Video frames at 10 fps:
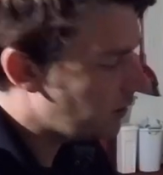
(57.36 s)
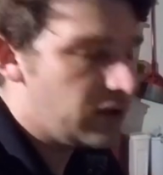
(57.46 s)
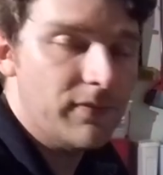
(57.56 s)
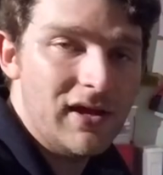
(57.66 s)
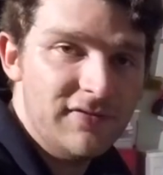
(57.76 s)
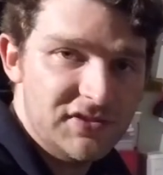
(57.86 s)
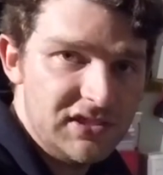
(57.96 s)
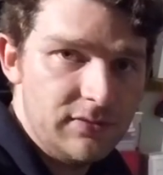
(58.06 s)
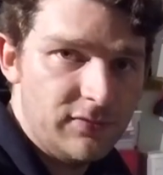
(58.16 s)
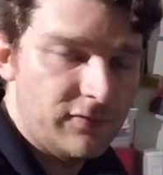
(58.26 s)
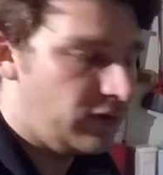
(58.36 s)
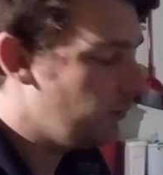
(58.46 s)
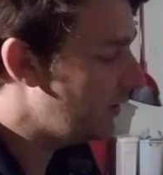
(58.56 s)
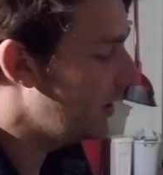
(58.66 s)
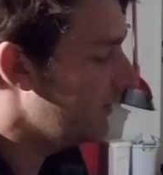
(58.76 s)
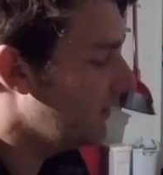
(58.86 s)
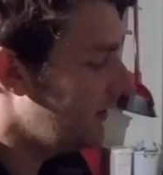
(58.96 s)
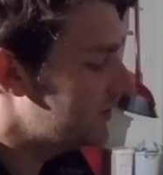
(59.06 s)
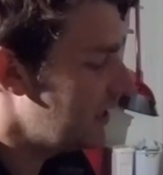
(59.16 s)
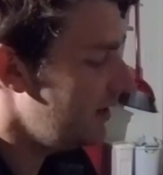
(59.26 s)
you may have seen it before behind the left
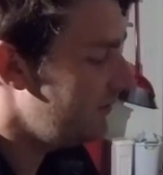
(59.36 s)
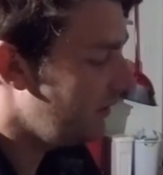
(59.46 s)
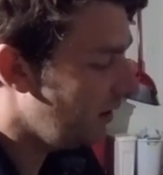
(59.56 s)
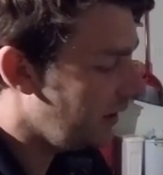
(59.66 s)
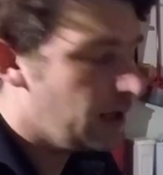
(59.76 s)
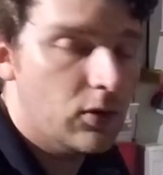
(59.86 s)
side fairing and